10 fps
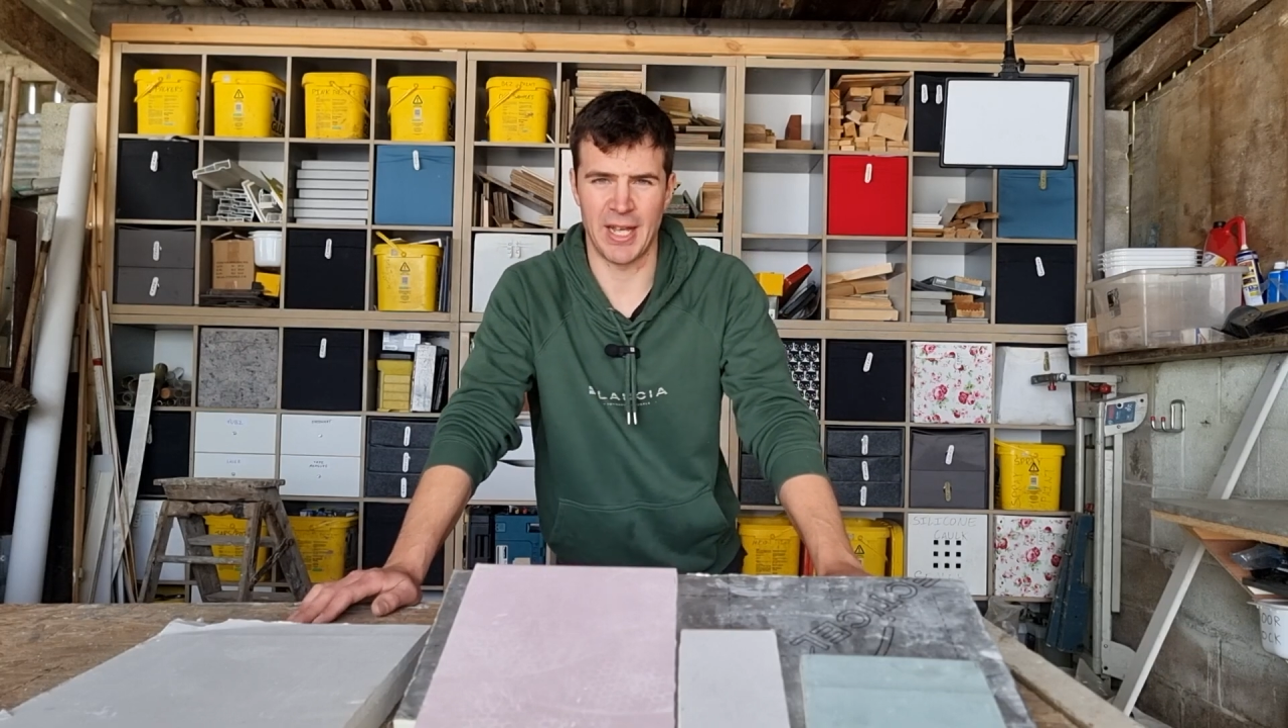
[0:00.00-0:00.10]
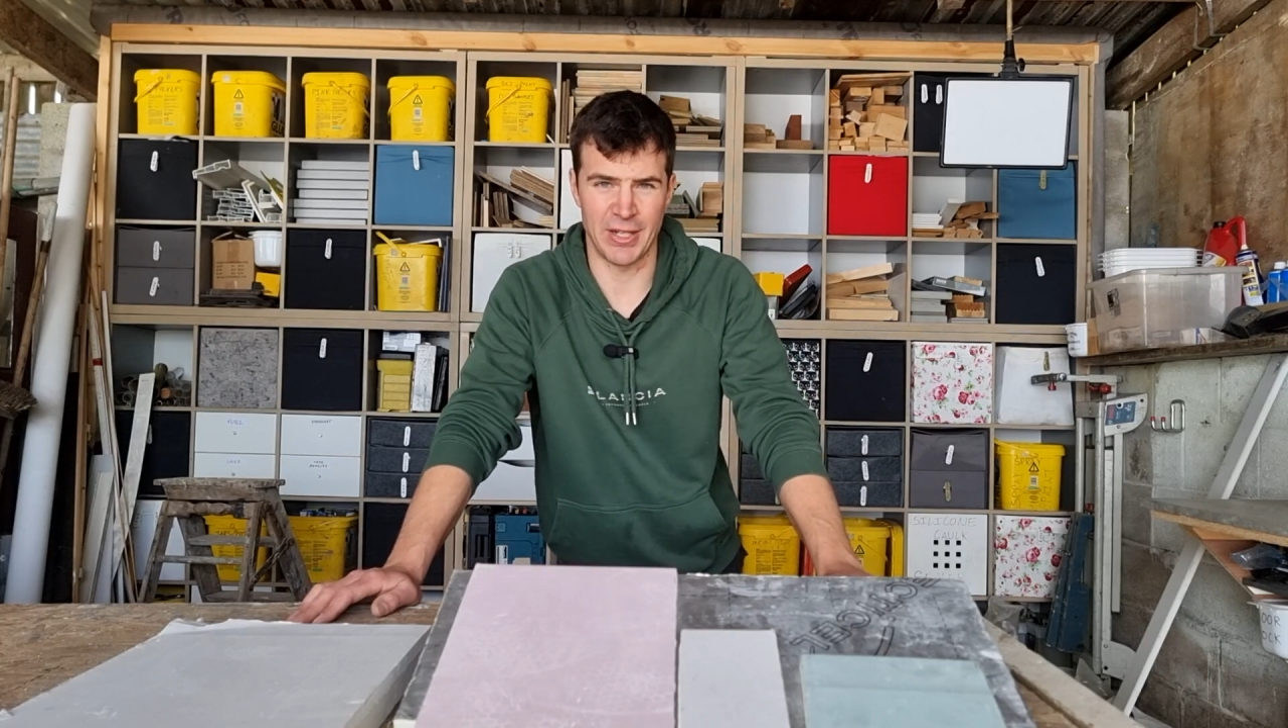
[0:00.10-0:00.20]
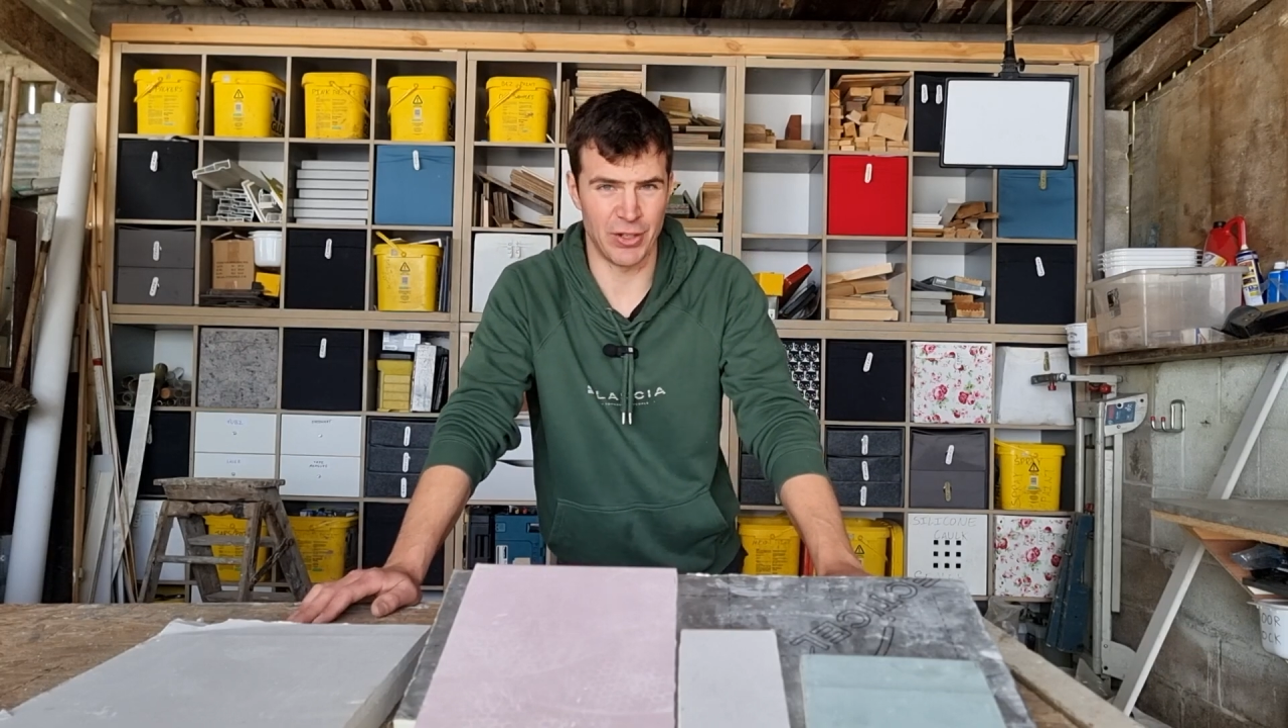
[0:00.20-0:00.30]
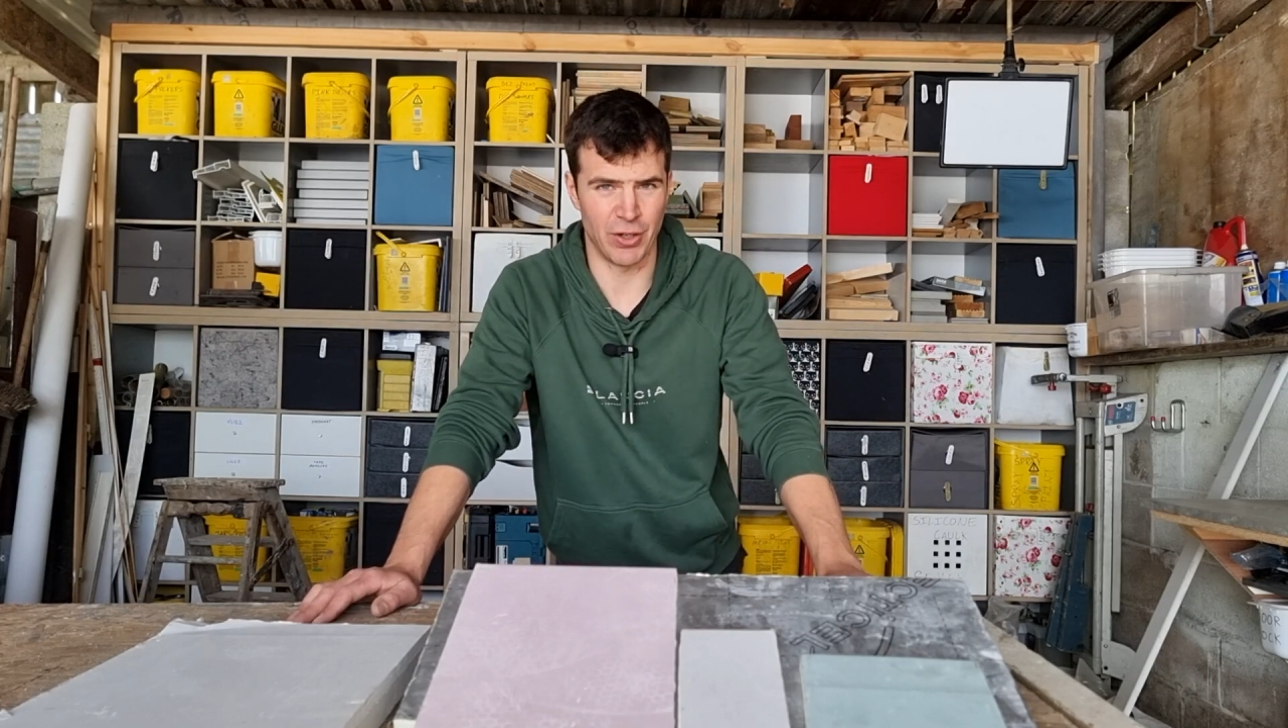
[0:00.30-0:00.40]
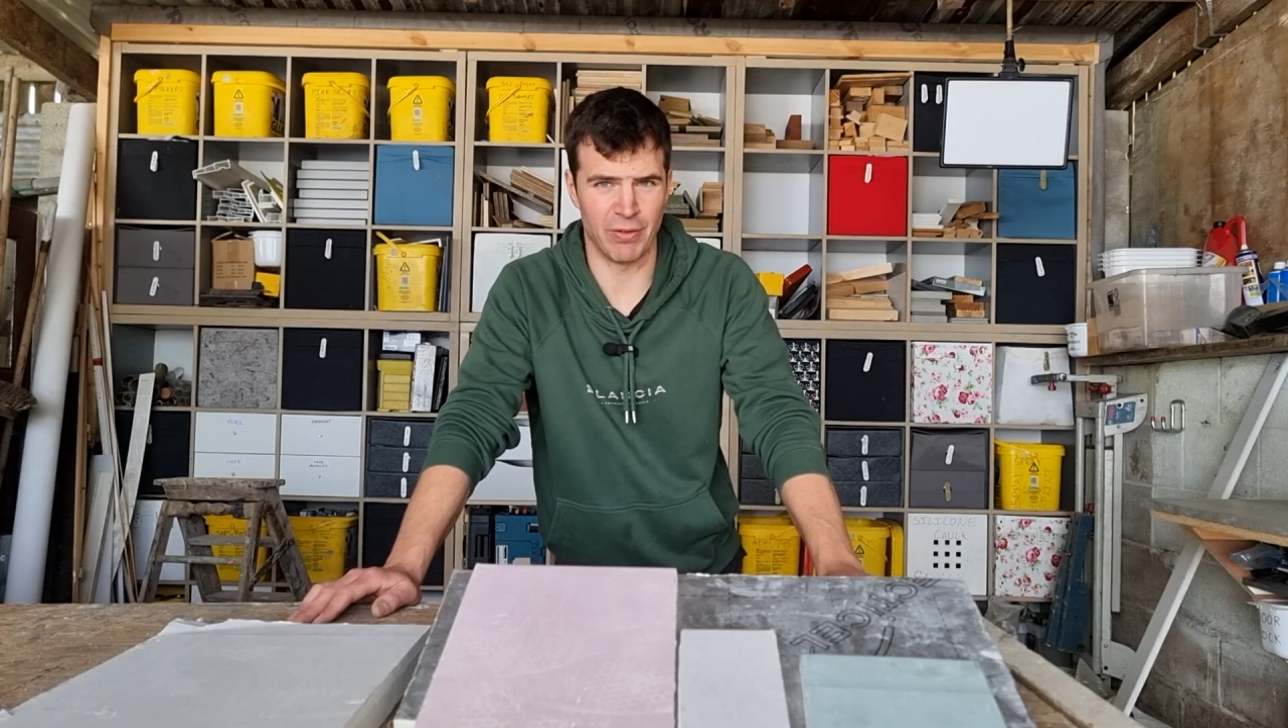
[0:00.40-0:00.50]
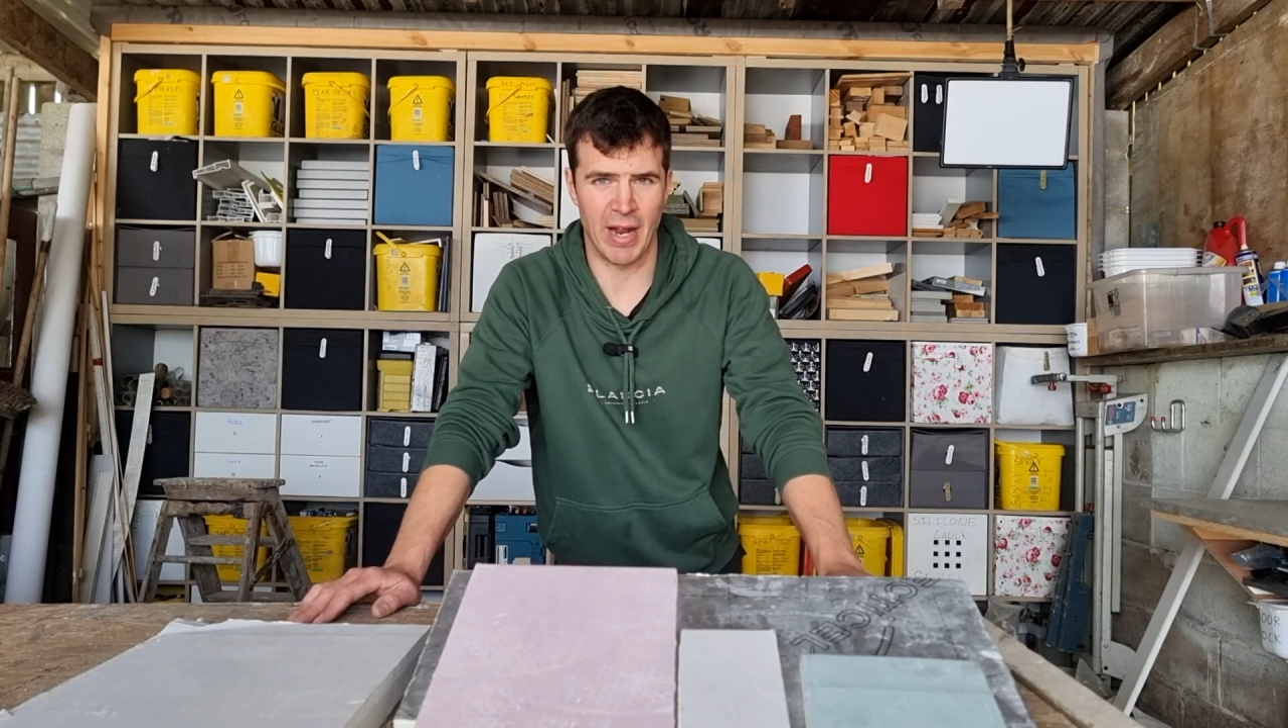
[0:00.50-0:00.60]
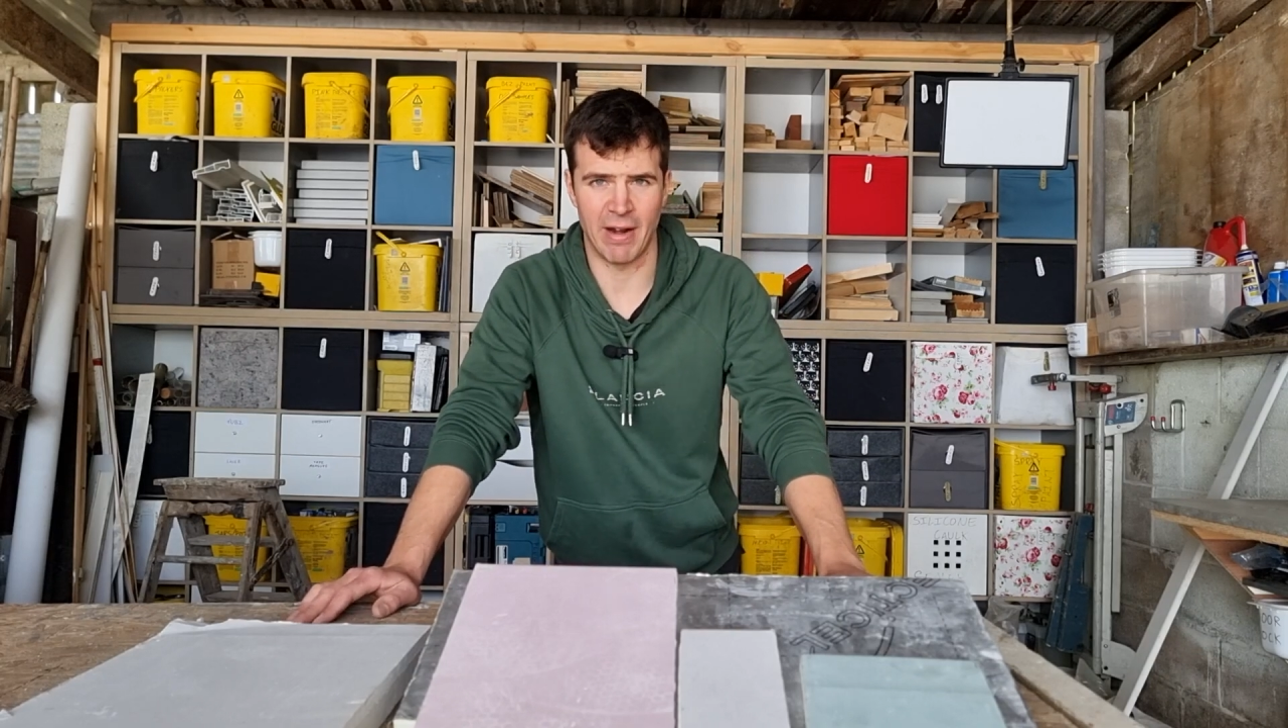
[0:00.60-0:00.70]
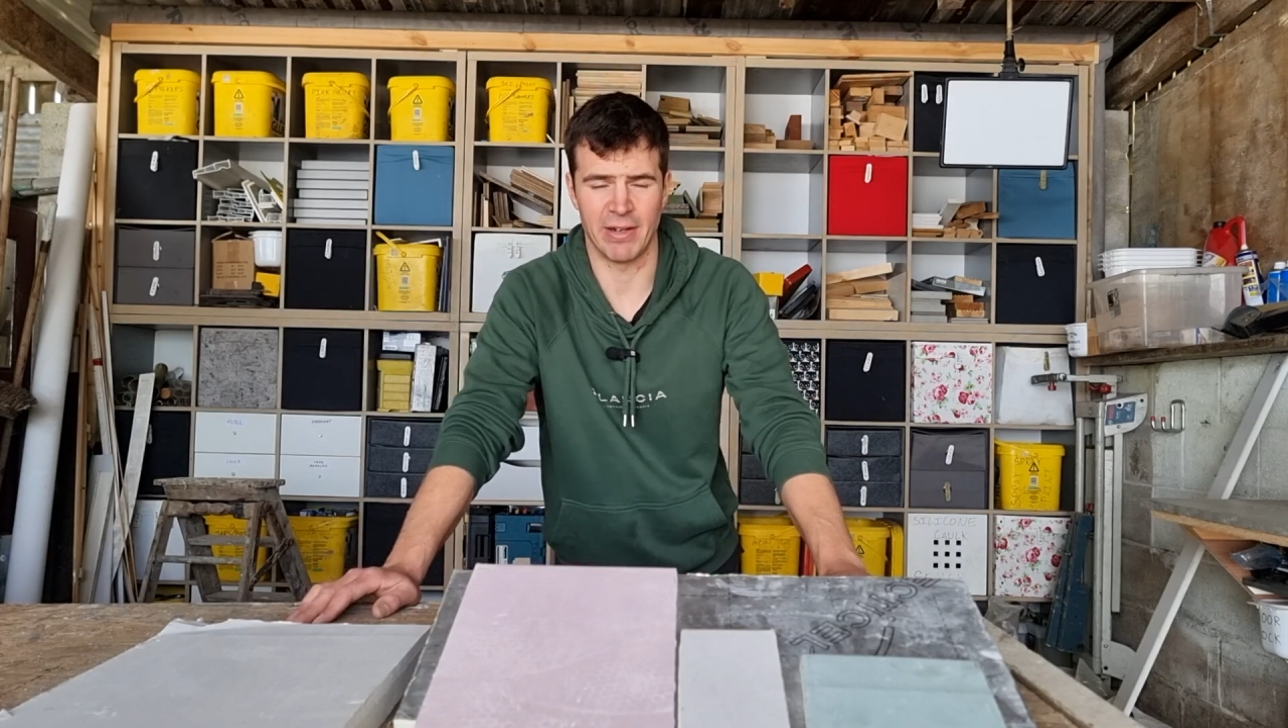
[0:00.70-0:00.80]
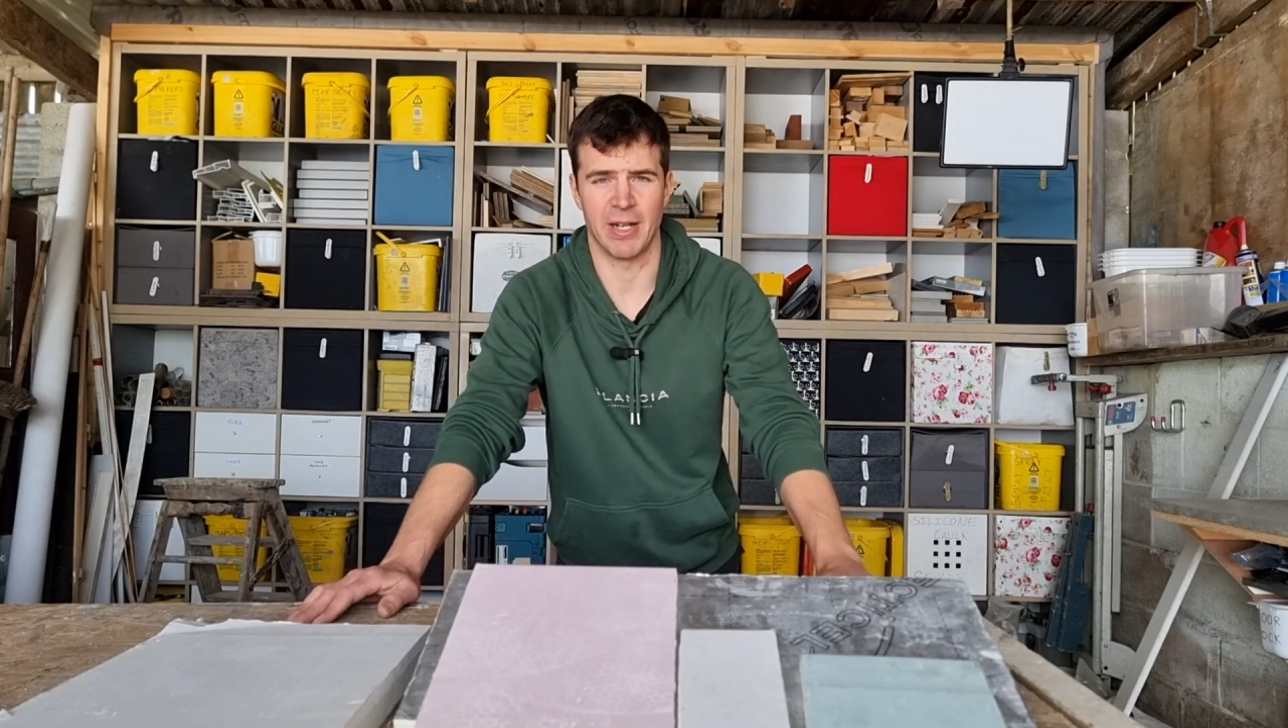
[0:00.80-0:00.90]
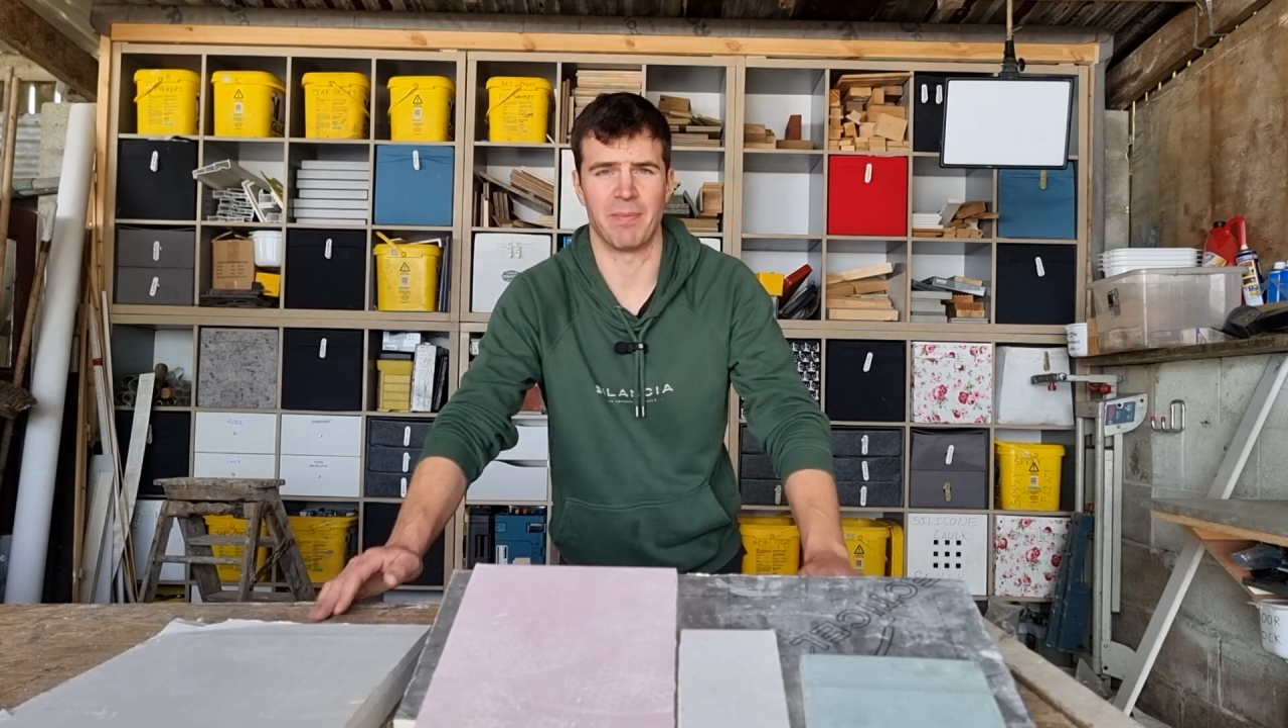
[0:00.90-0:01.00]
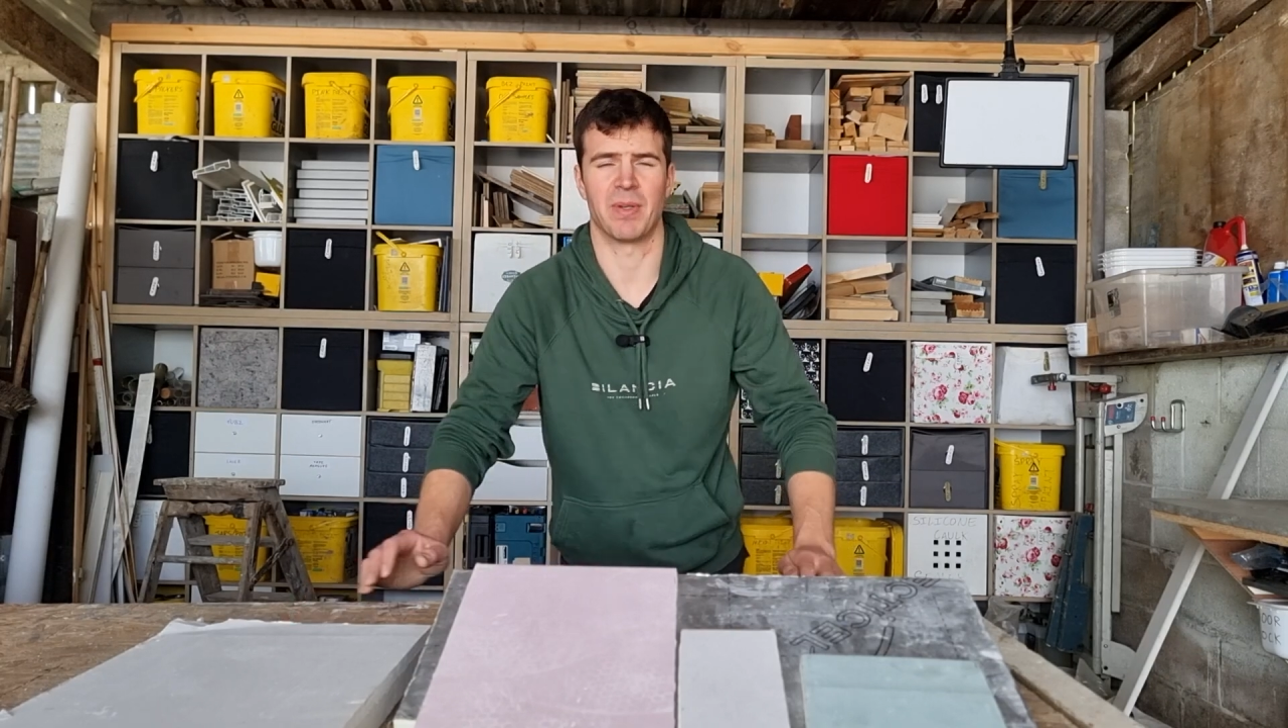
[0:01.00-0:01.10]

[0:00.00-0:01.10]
in your area,